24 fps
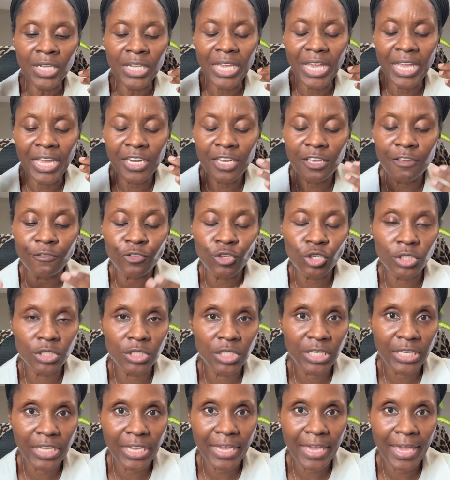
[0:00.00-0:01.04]
And if you're
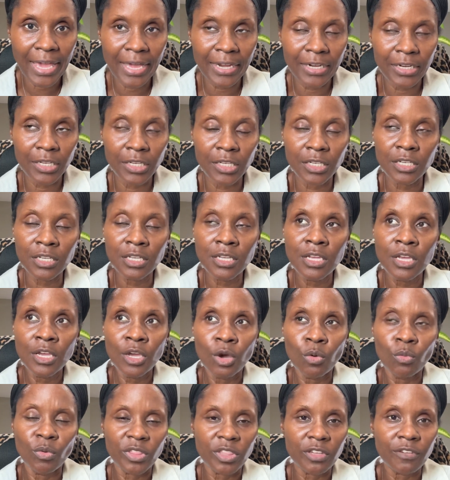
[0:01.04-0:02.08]
looking at it
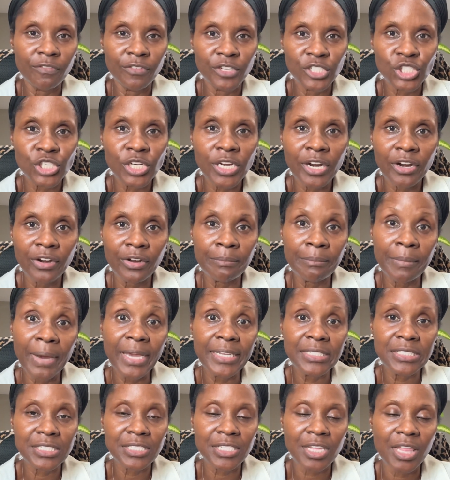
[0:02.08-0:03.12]
with a visionary
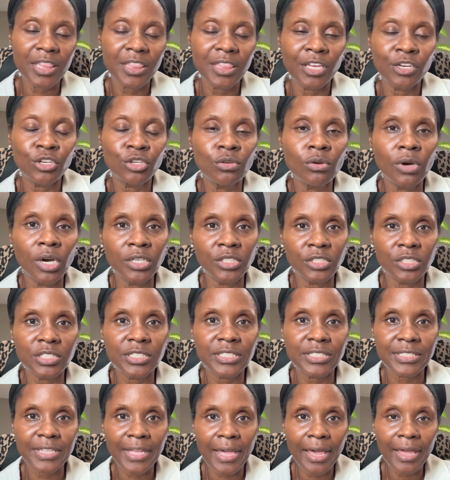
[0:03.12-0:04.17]
mindset, then you
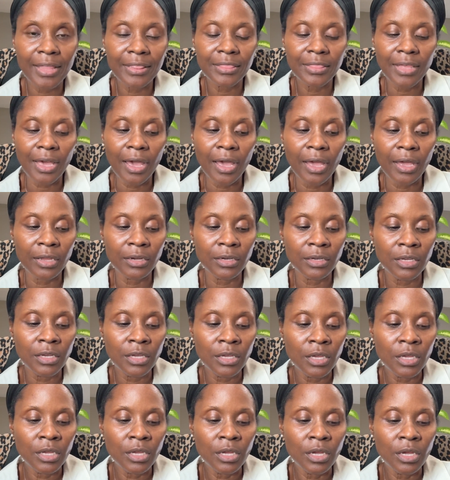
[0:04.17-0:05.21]
understand that
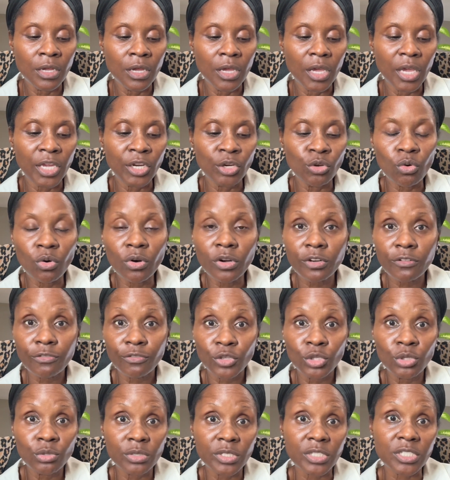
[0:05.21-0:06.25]
in order for
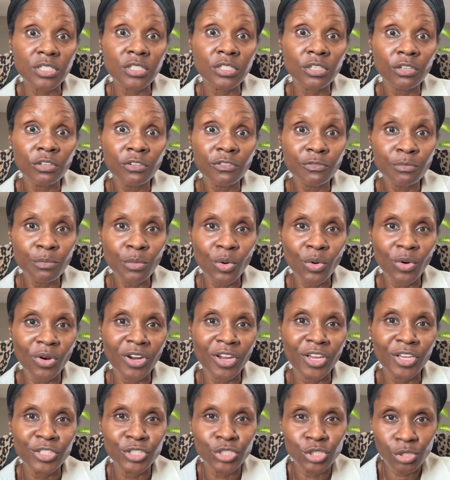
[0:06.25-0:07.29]
you to serve more,
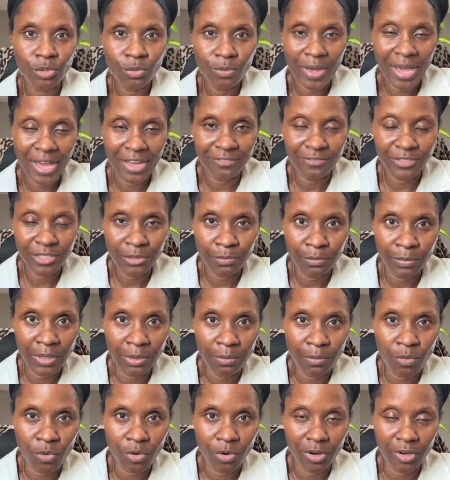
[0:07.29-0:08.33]
you have to be
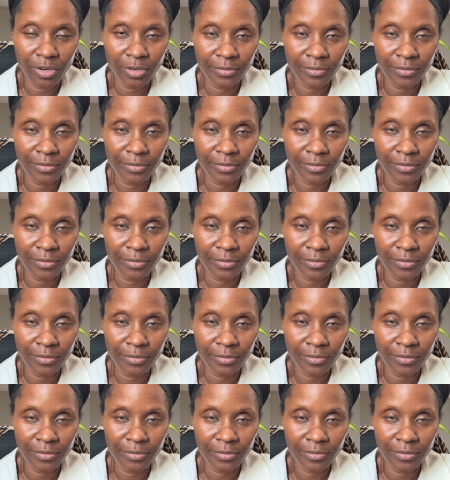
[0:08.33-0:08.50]
more.